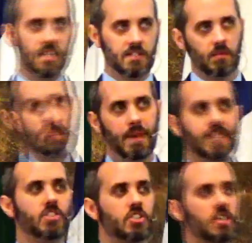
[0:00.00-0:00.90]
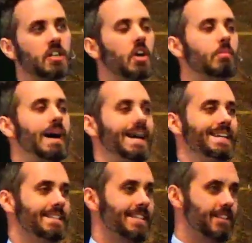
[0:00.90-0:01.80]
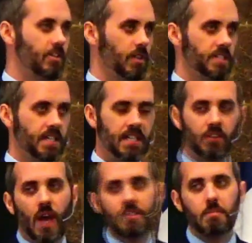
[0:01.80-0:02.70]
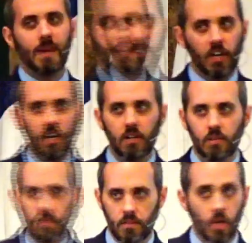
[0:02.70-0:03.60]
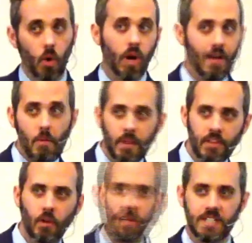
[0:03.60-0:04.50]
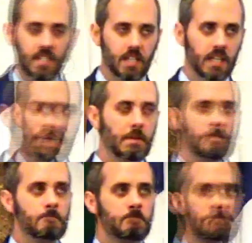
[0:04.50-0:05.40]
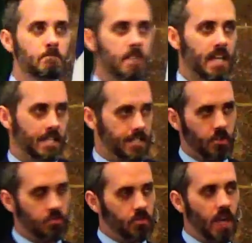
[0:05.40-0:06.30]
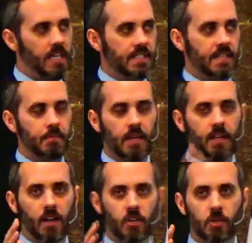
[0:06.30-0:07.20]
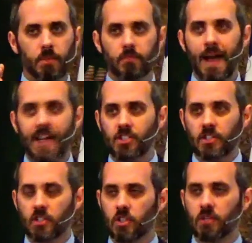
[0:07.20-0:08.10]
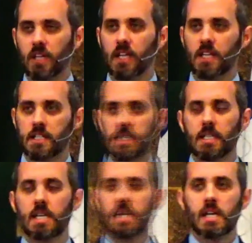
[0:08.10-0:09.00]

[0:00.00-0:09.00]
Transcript: And so we made sure to go by and see the gorillas. And if you haven't been there or haven't been there recently, it's a great exhibit, a group of bachelor gorillas.